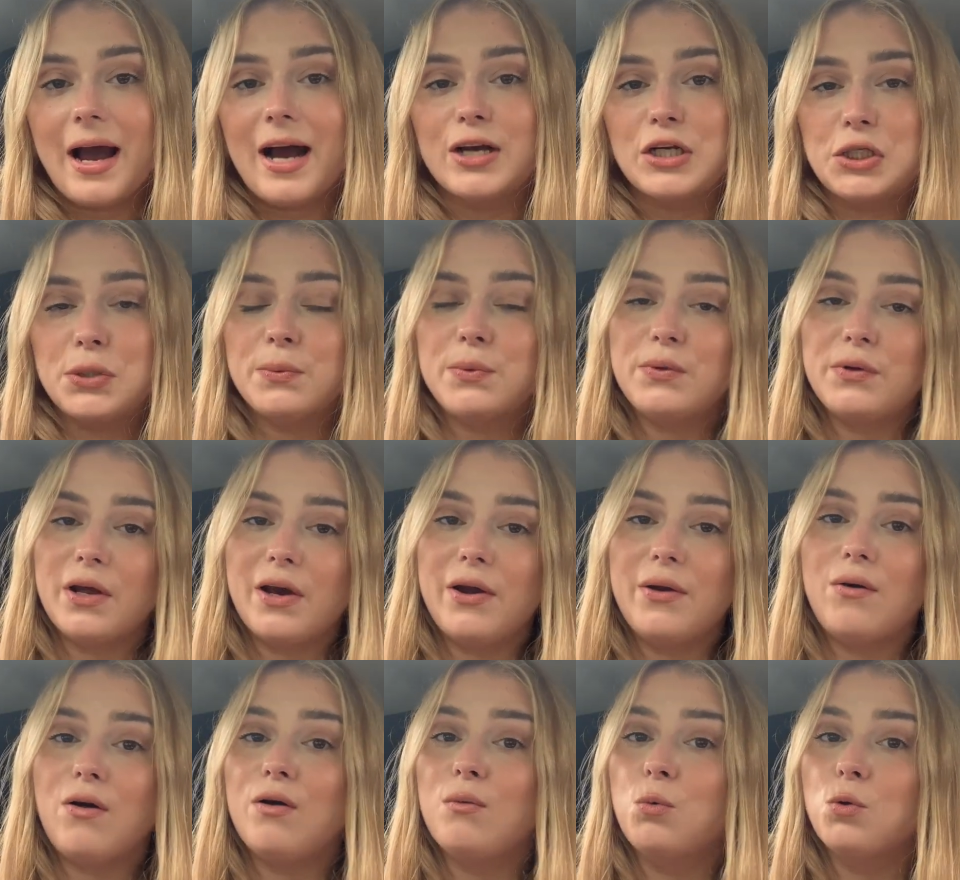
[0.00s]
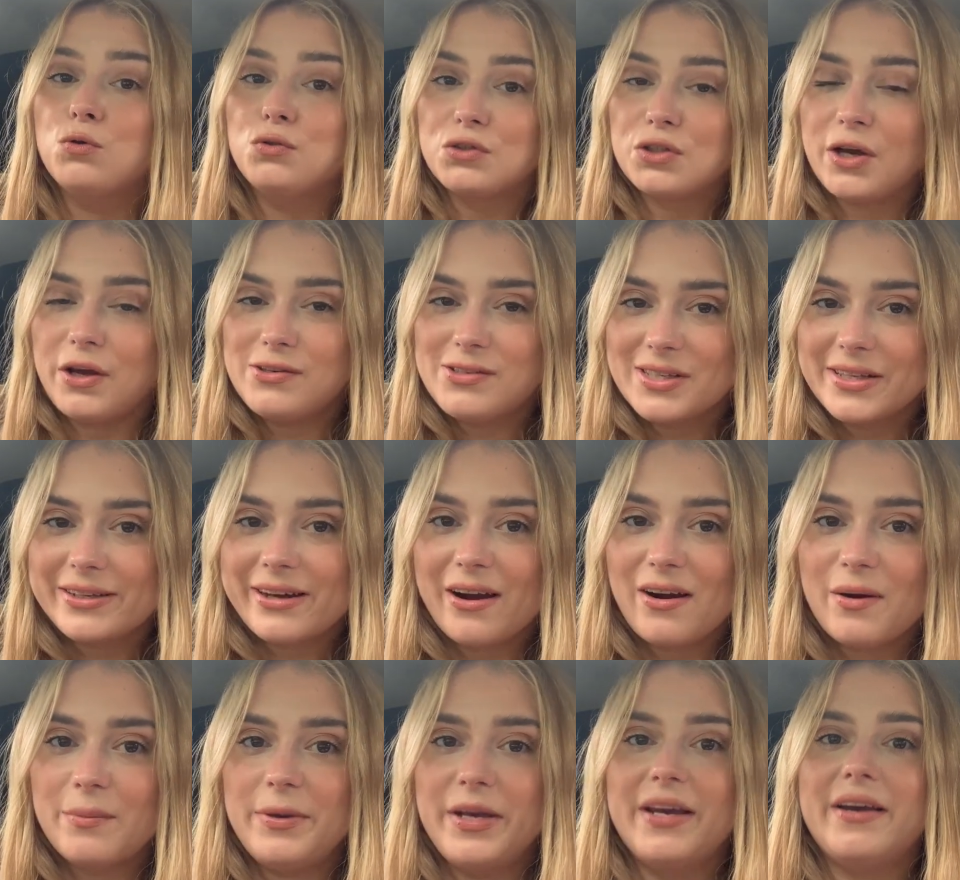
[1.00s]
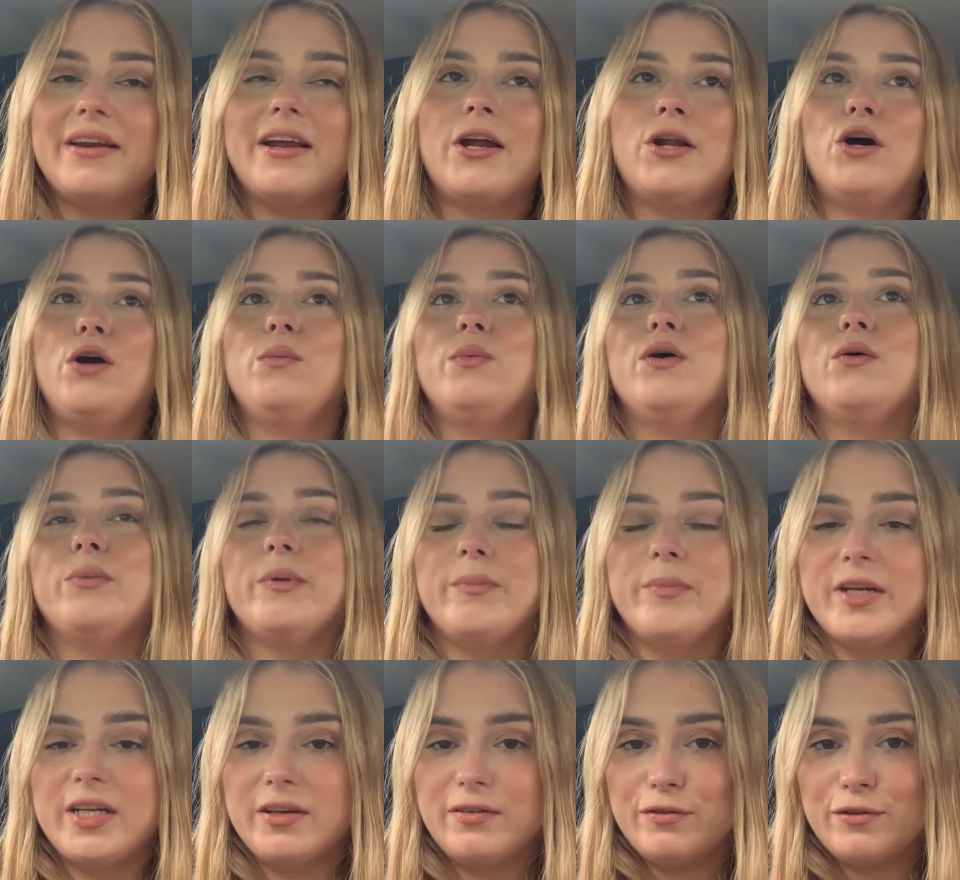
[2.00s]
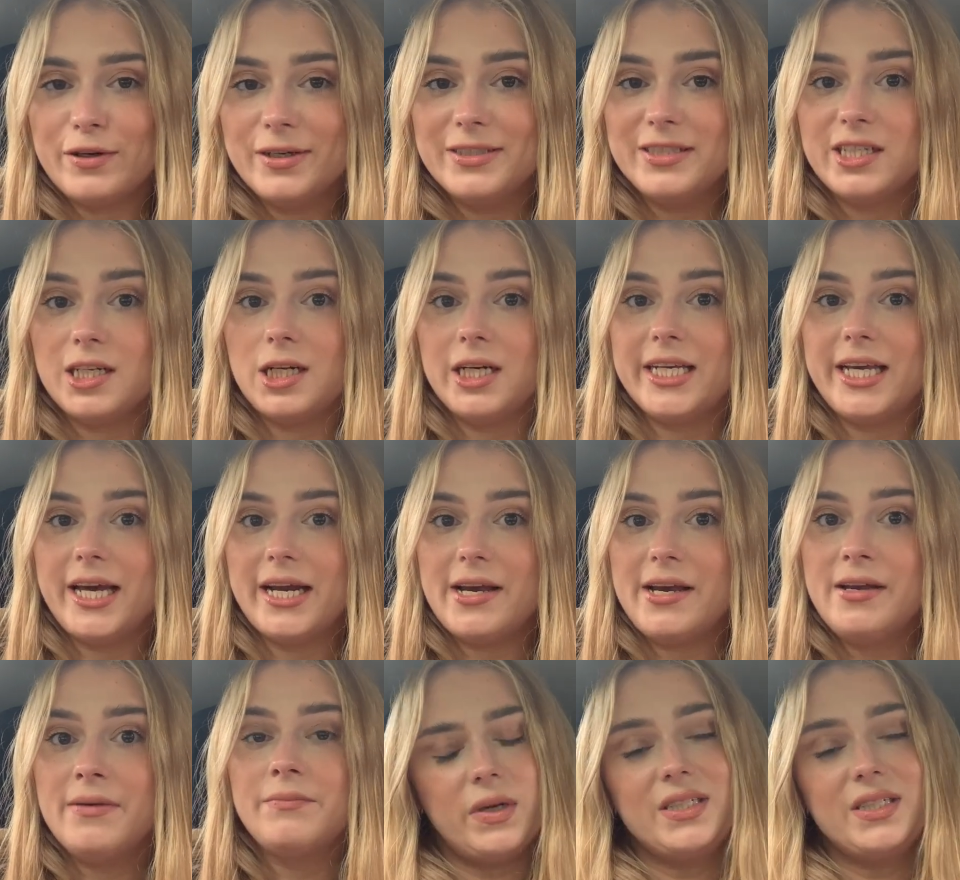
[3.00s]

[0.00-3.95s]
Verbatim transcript: As you will know, I want to go to the Caribbean and I will be bidding for it until I get it.